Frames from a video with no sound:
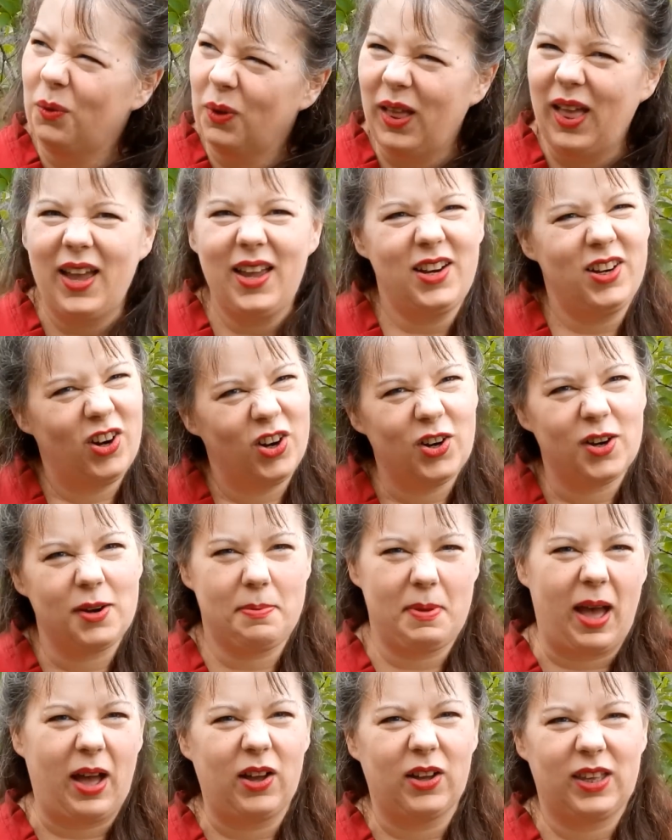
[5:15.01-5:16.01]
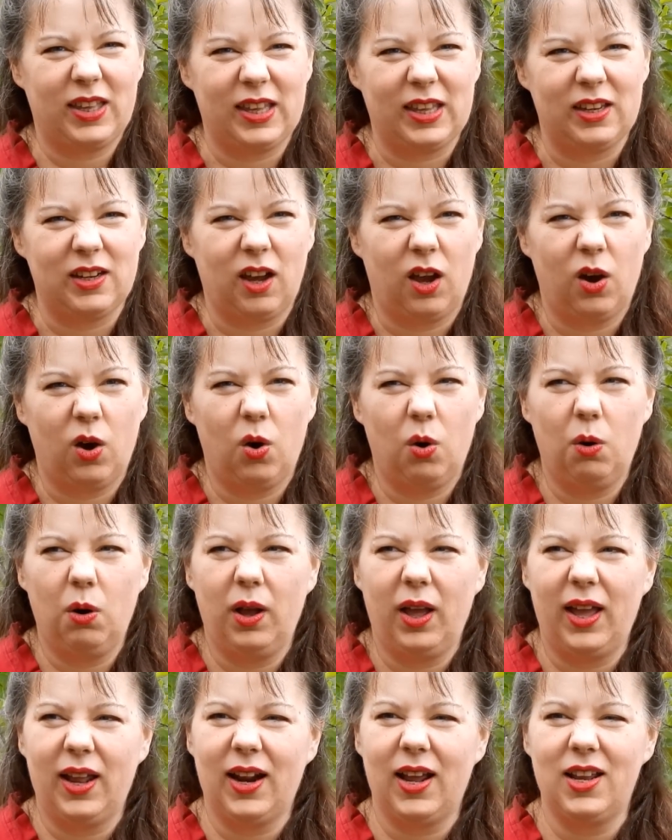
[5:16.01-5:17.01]
Well, I'd heard about keto,
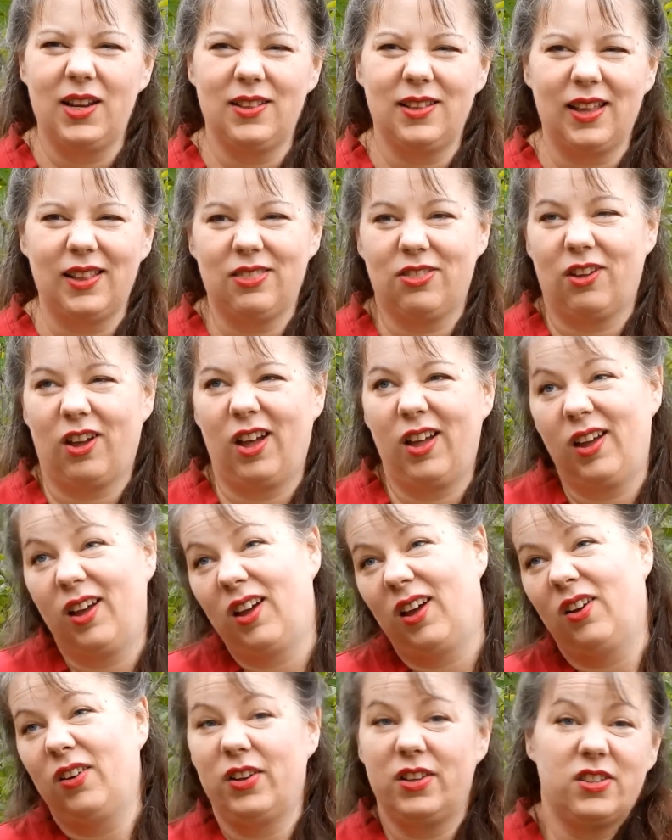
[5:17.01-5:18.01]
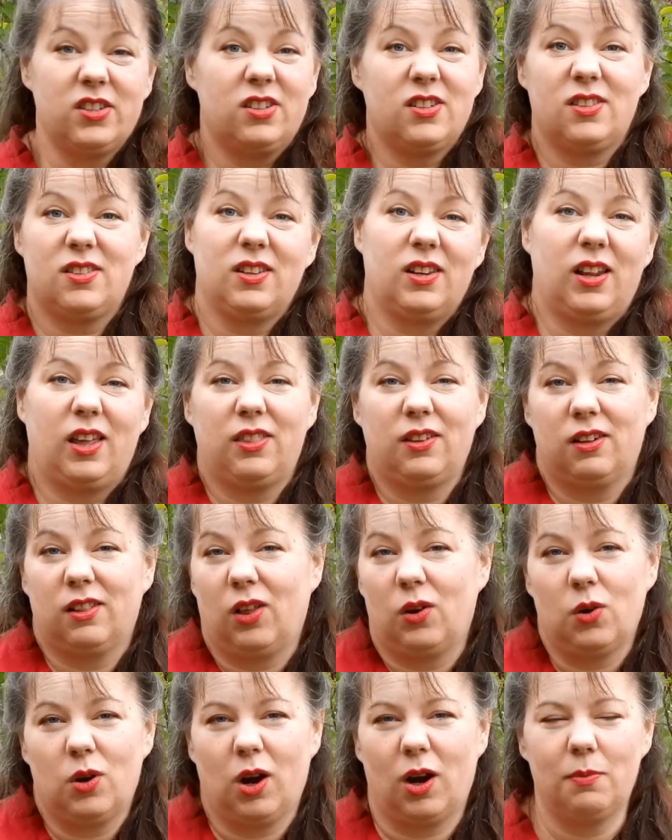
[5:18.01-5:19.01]
and I had thought, oh, it's just another
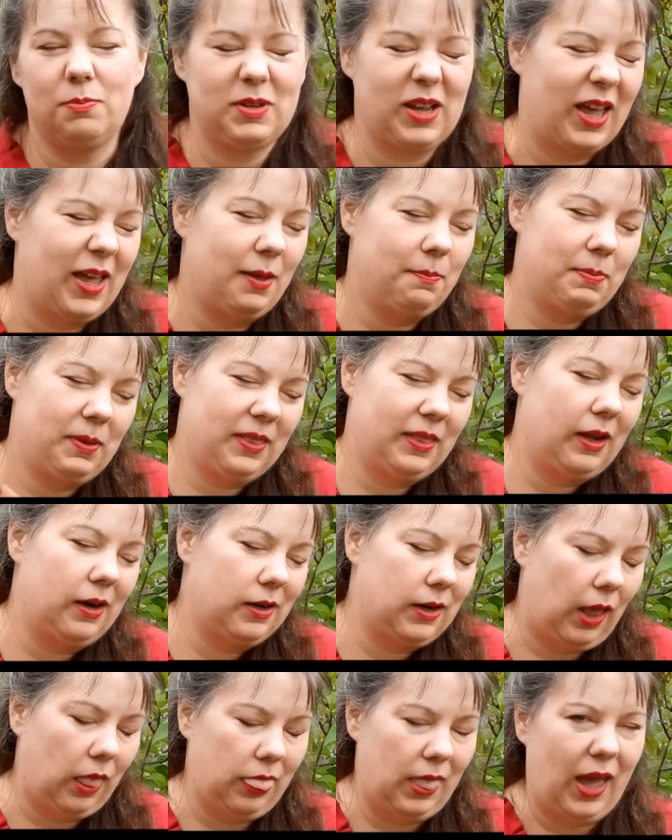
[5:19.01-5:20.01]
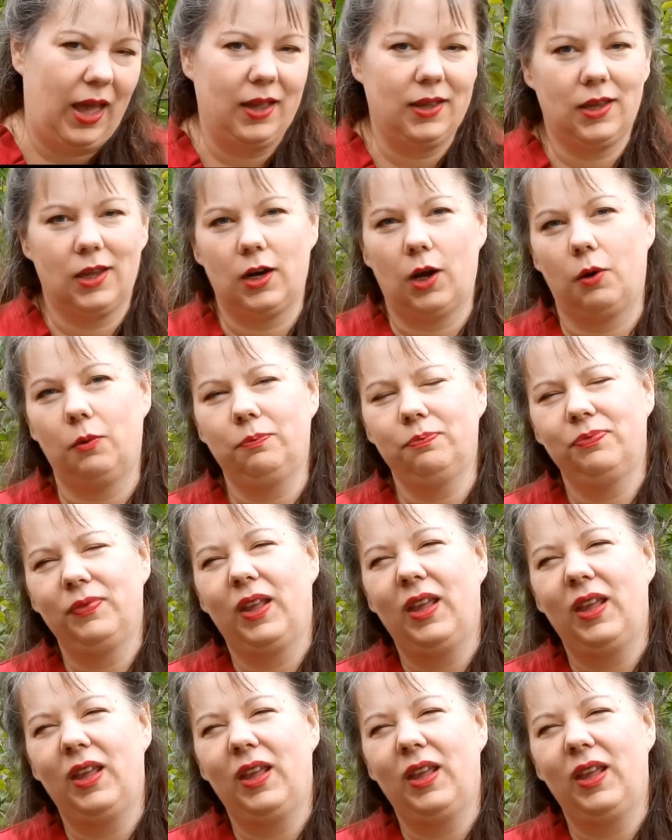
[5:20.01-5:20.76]
low-carb diet. Been there, done that, you know?